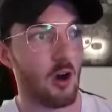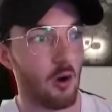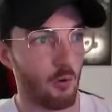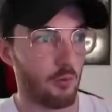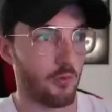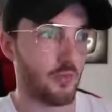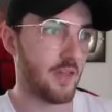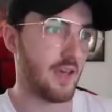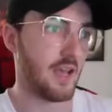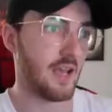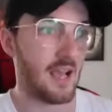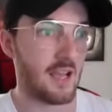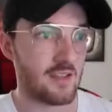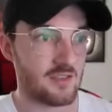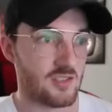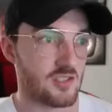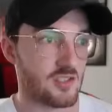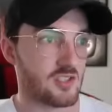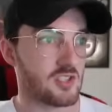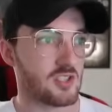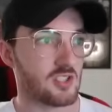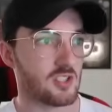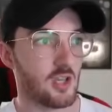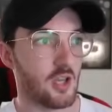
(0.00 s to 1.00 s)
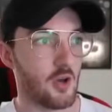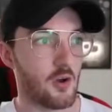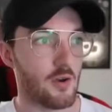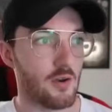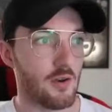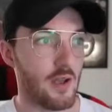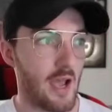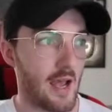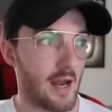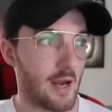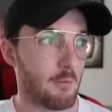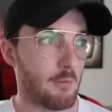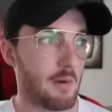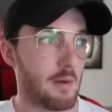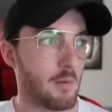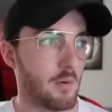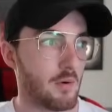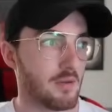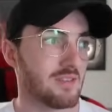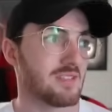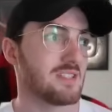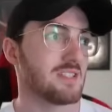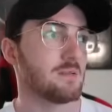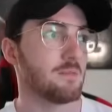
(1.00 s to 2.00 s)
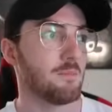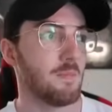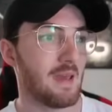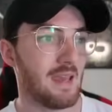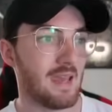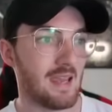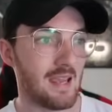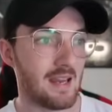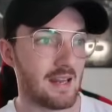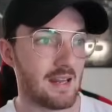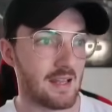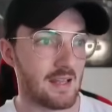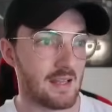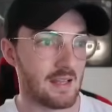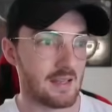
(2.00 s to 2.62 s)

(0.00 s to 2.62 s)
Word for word: whole thing has just slowed down and we want speed.